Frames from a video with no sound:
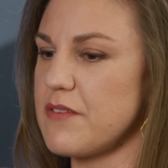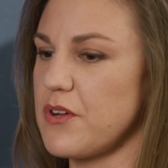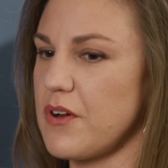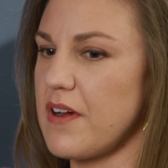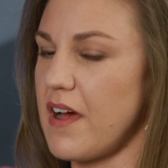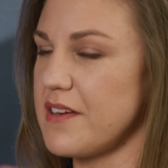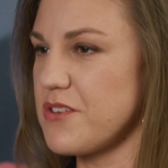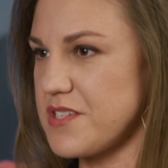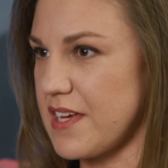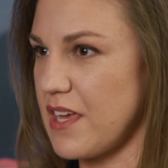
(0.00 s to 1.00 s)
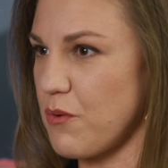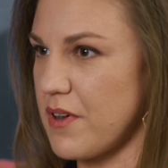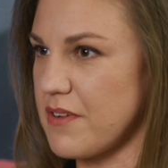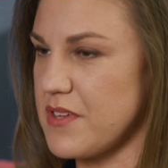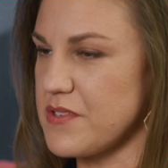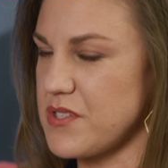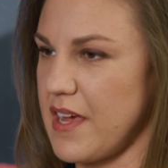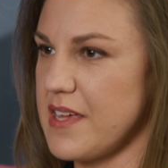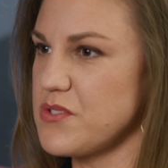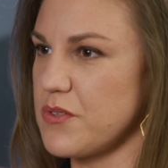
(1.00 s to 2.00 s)
if you're undertaking one of these
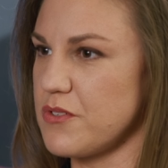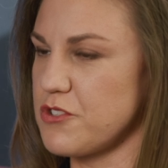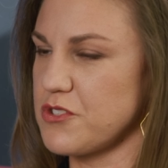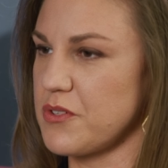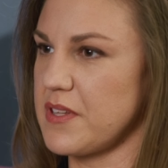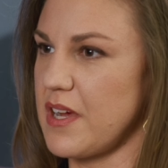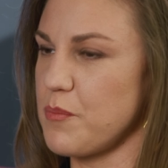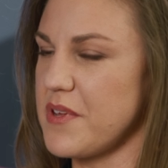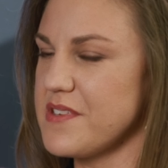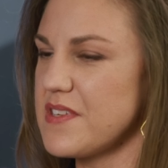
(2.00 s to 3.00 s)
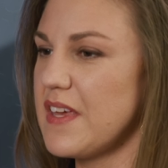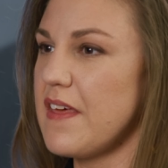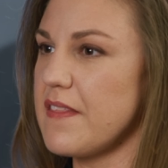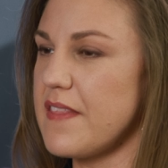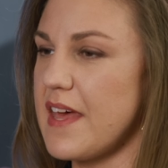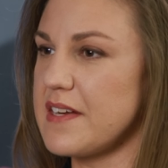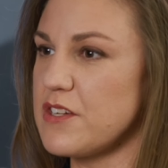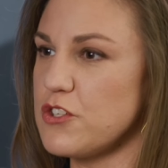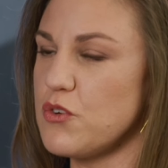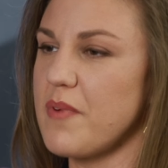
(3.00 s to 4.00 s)
diets or nutritional therapies, then
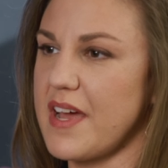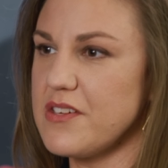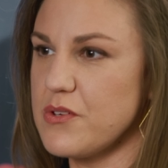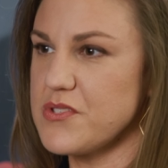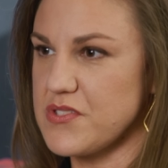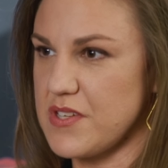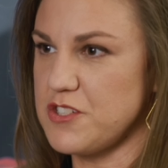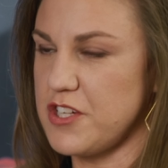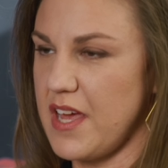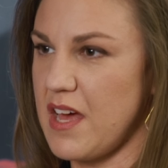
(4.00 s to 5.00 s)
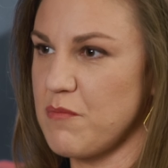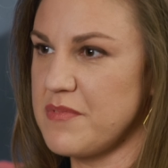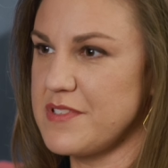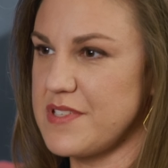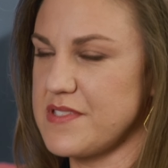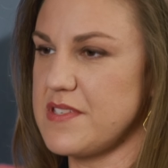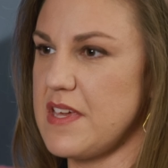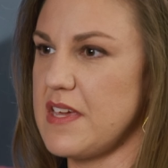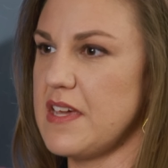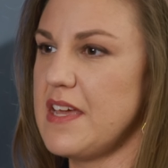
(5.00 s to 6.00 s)
you might use a CGM to
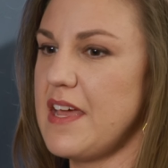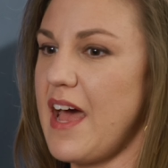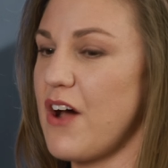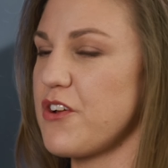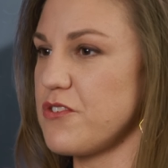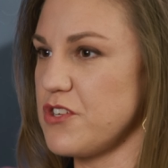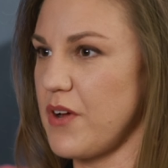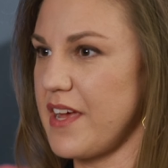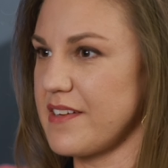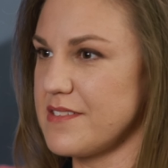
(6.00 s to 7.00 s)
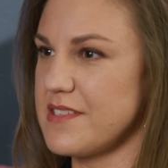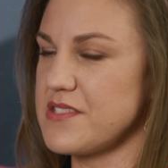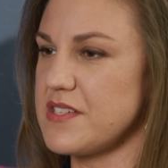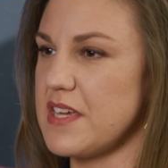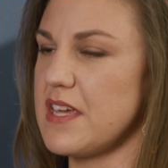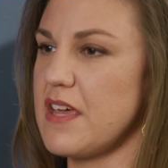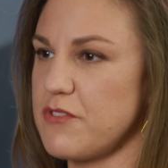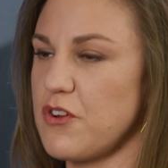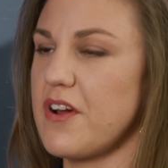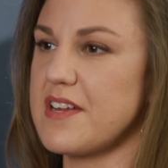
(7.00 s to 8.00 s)
see how you're doing, to see if
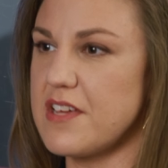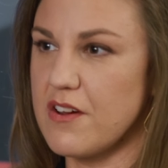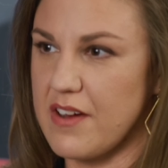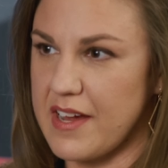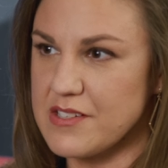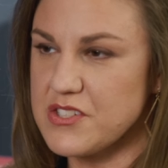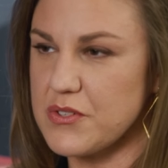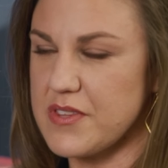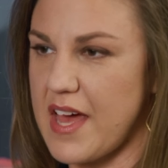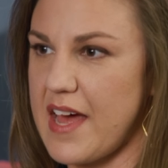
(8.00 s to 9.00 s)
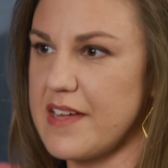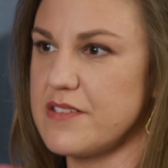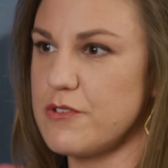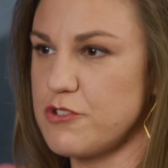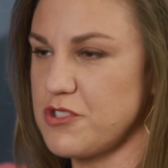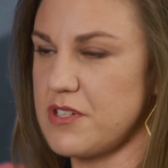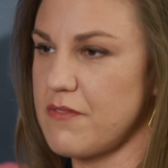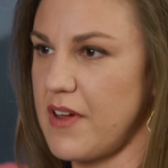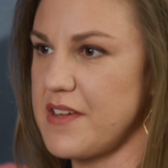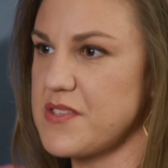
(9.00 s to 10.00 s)
you're adhering to that nutrition
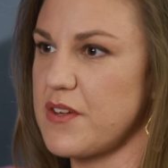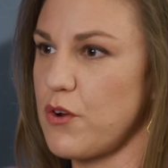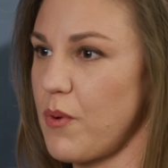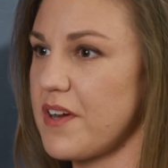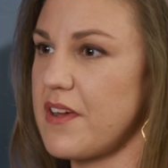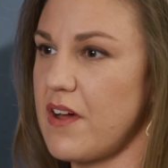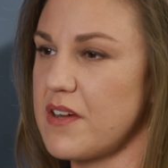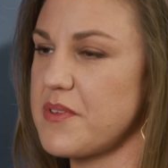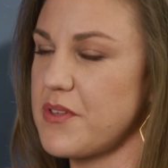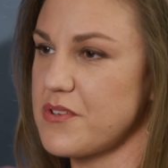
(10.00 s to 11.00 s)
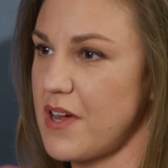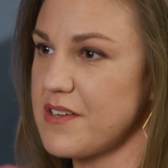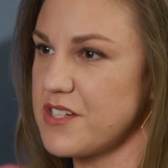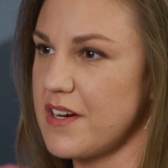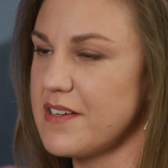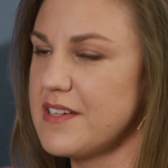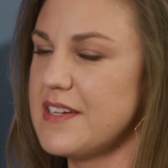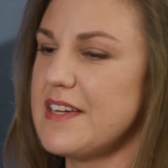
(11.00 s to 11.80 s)
advice that you're working on with your doctor.